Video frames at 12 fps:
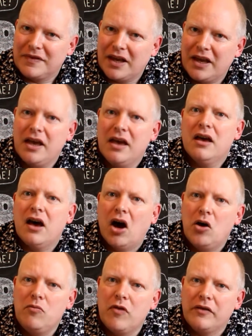Okay?
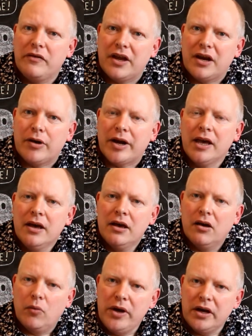Home run theory.
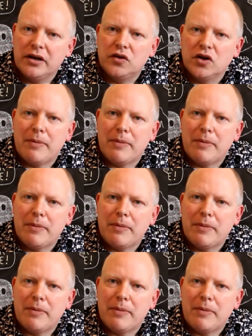We are going to talk